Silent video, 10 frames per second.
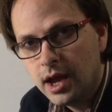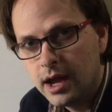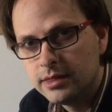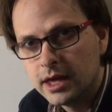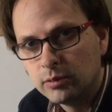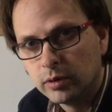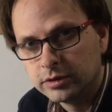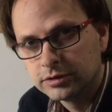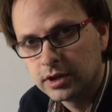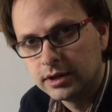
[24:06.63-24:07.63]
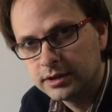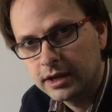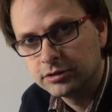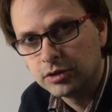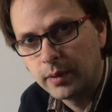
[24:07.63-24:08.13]
and then we're just going to
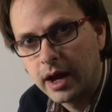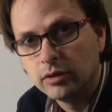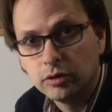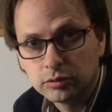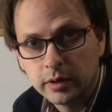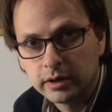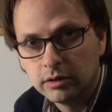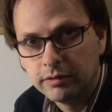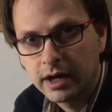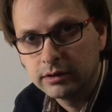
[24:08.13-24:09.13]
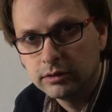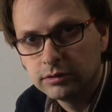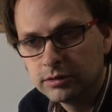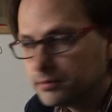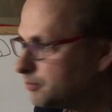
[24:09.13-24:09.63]
test around those critical
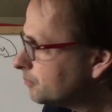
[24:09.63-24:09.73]
values.